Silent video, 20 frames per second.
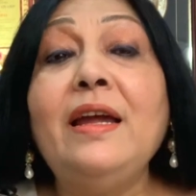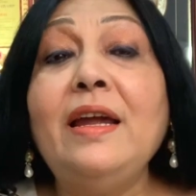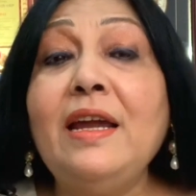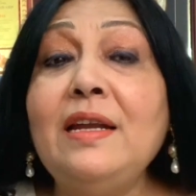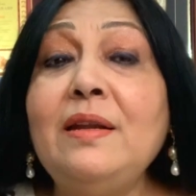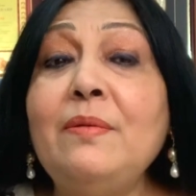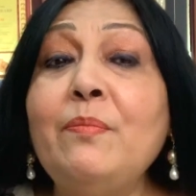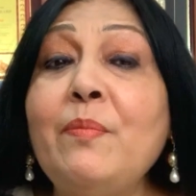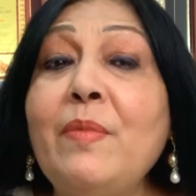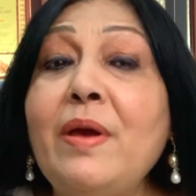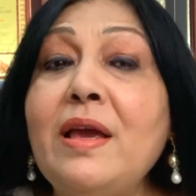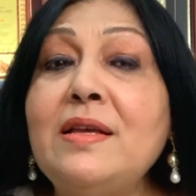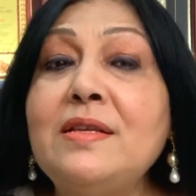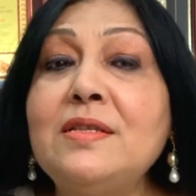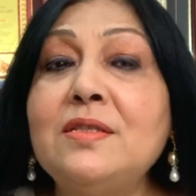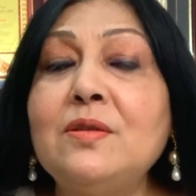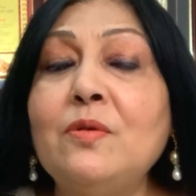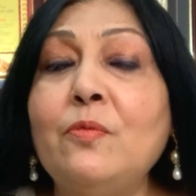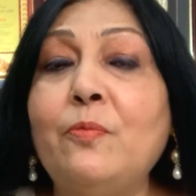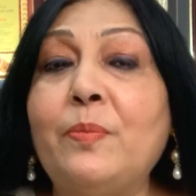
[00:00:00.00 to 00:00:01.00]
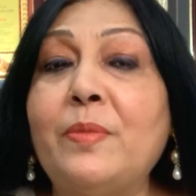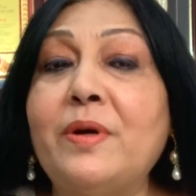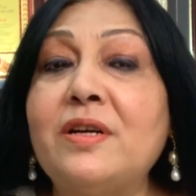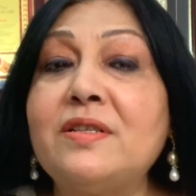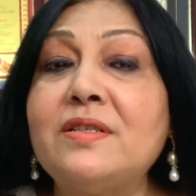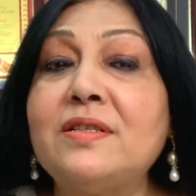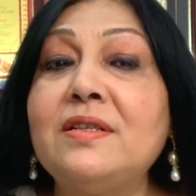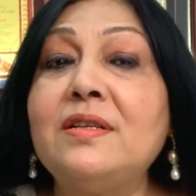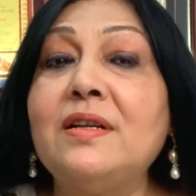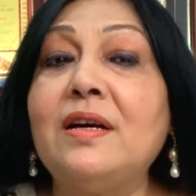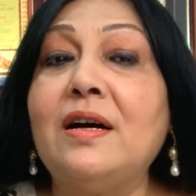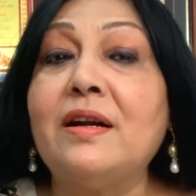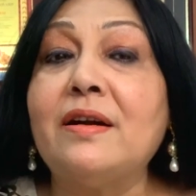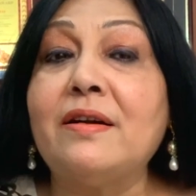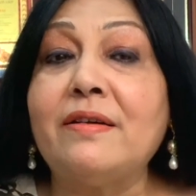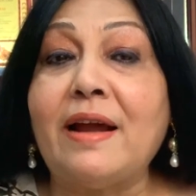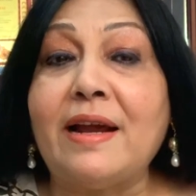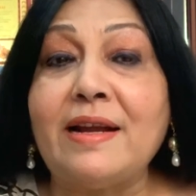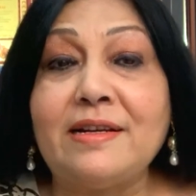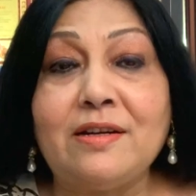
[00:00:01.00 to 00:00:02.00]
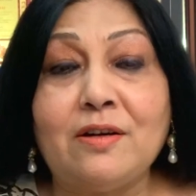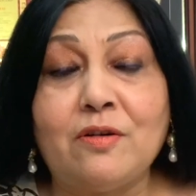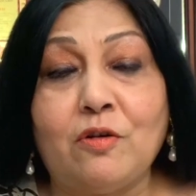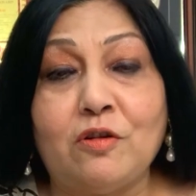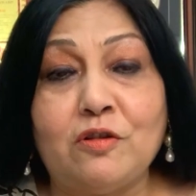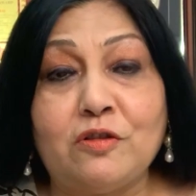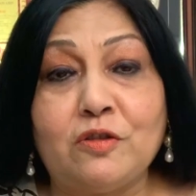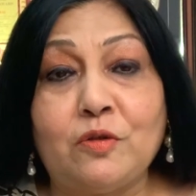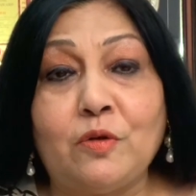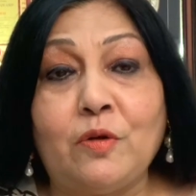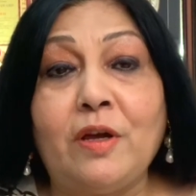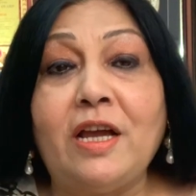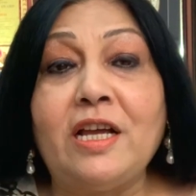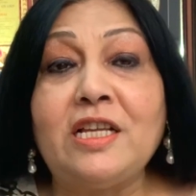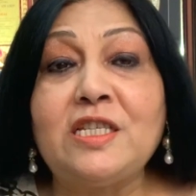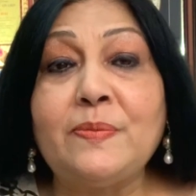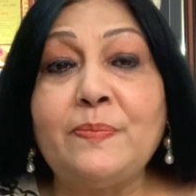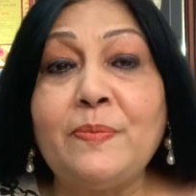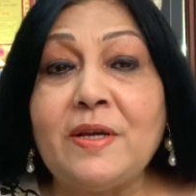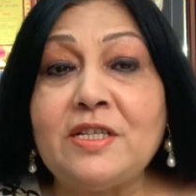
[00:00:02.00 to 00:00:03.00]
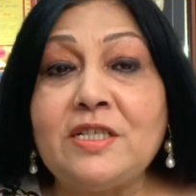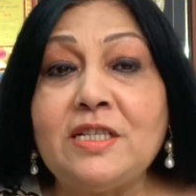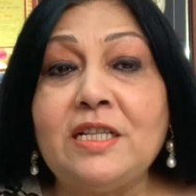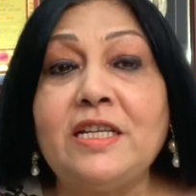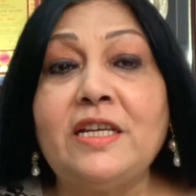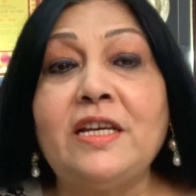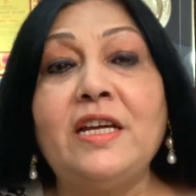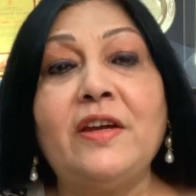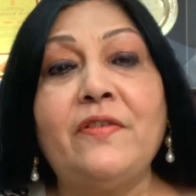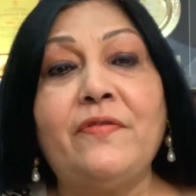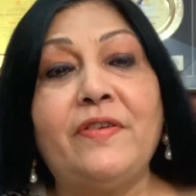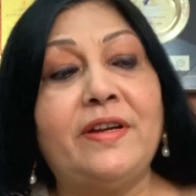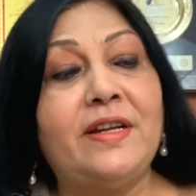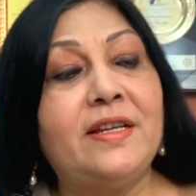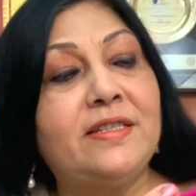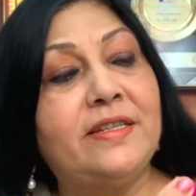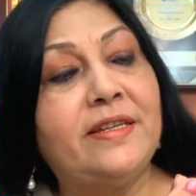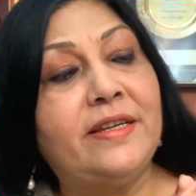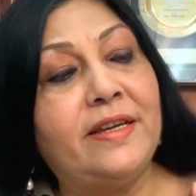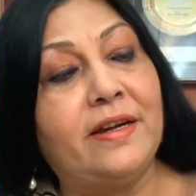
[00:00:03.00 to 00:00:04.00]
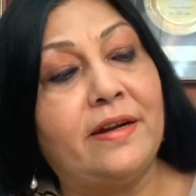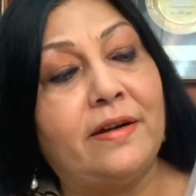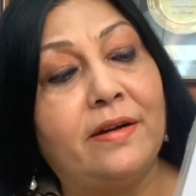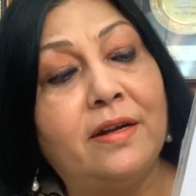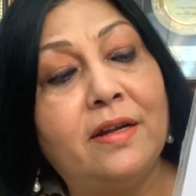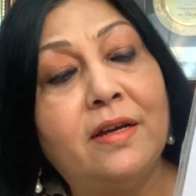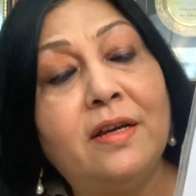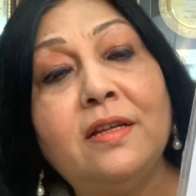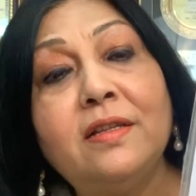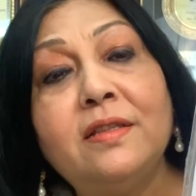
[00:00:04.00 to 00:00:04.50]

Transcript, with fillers: It makes a person a writer also, especially if it is here.